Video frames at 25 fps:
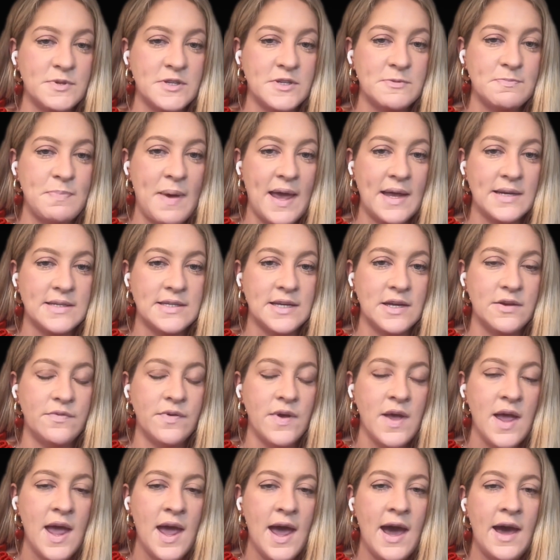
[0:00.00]
perspective.
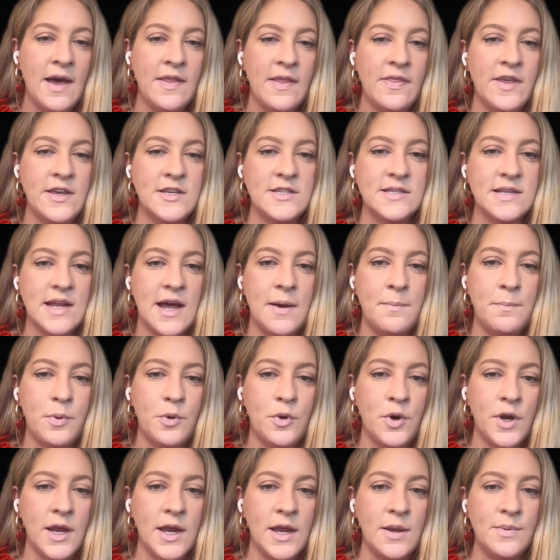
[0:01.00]
At this
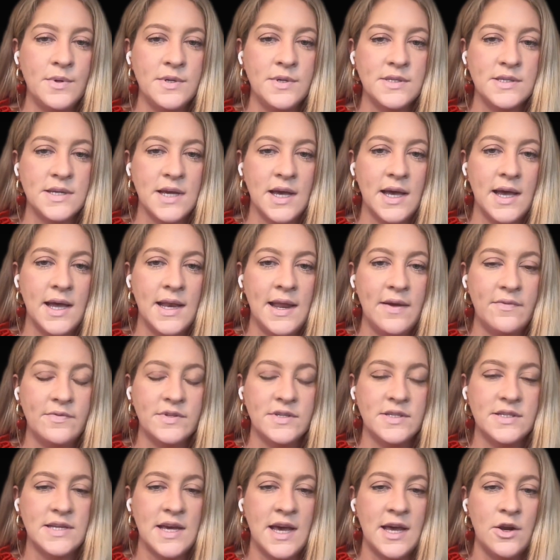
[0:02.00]
standpoint, he was 11
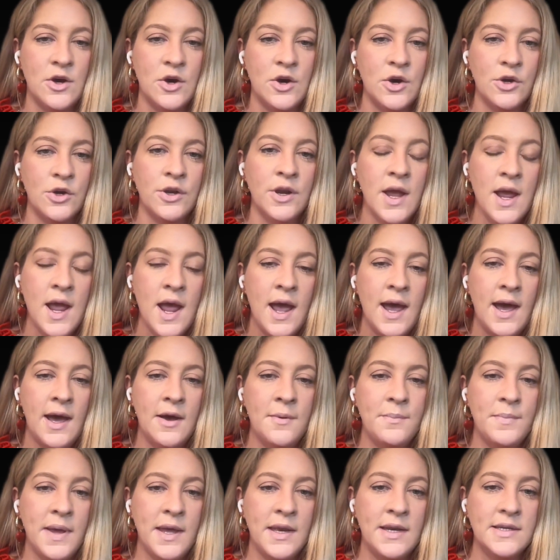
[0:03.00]
to 10 on
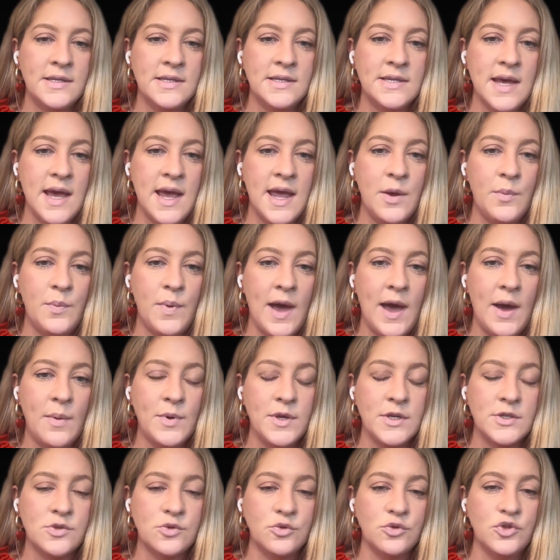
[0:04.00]
in a day where
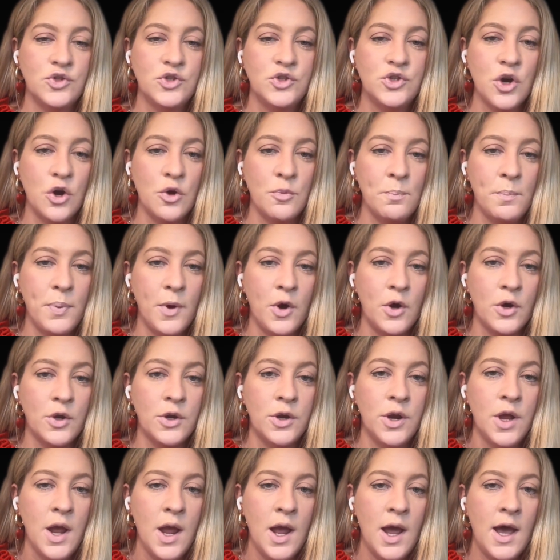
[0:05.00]
we saw John
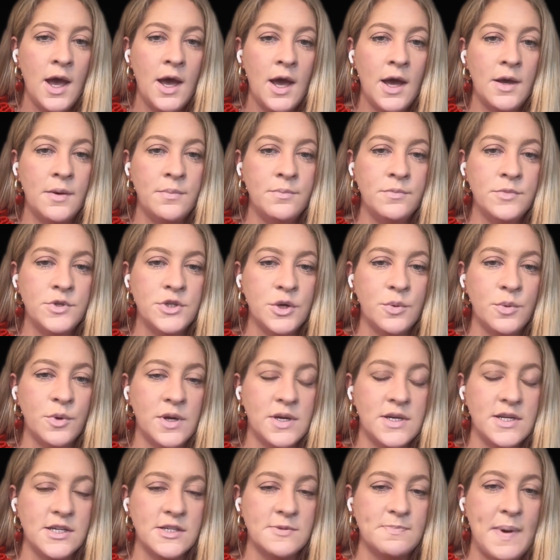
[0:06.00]
Bon do what
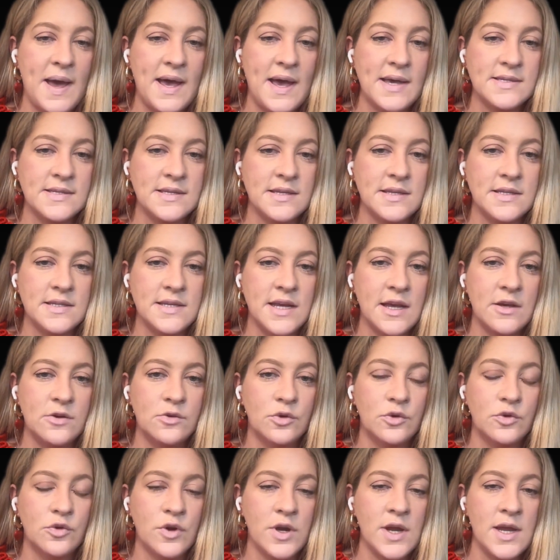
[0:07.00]
he does best in the Tingle
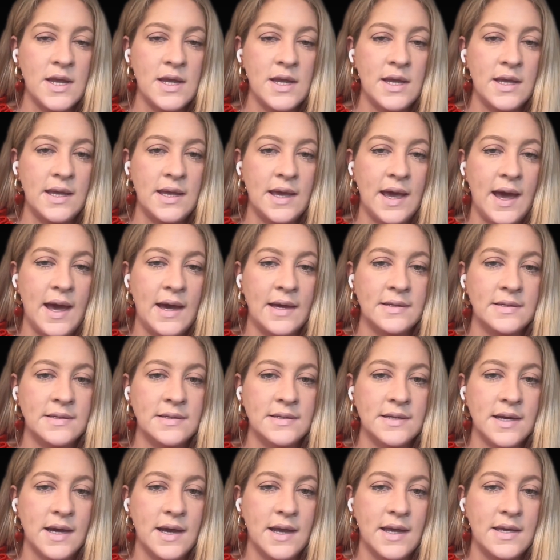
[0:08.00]
Creek, and
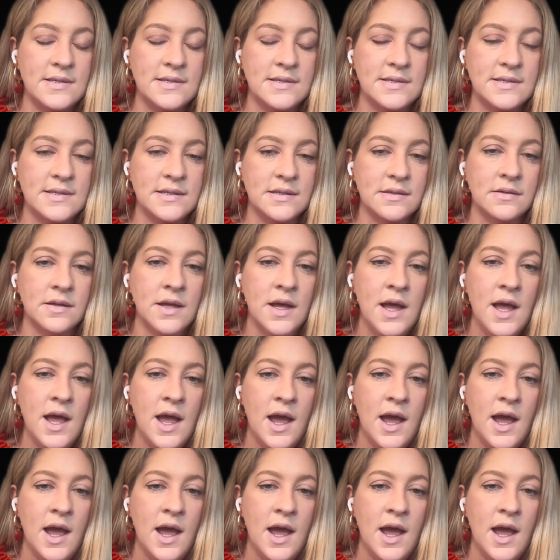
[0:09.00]
he still